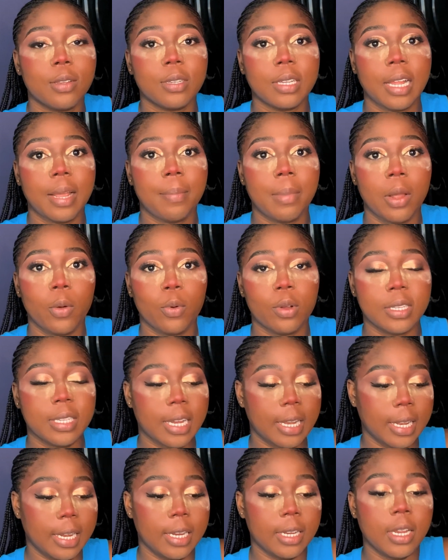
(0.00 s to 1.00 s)
to line my
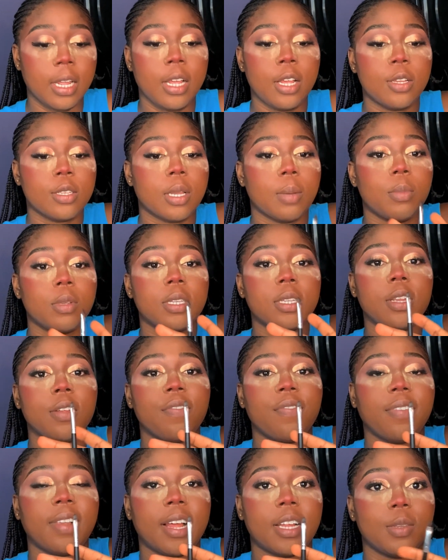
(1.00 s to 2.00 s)
waterline. So I'm using a
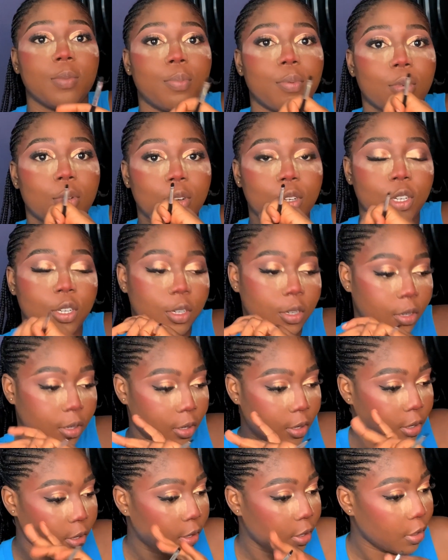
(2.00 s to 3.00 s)
flat brush
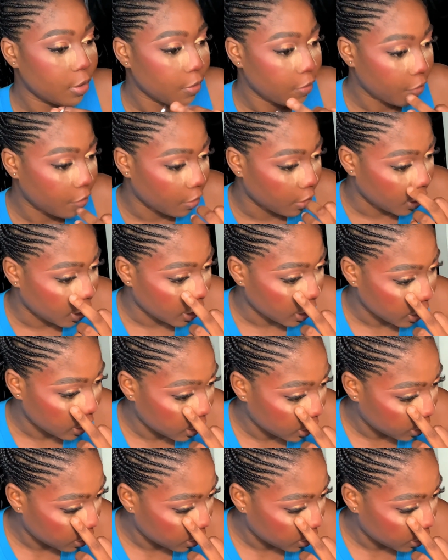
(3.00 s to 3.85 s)
for that.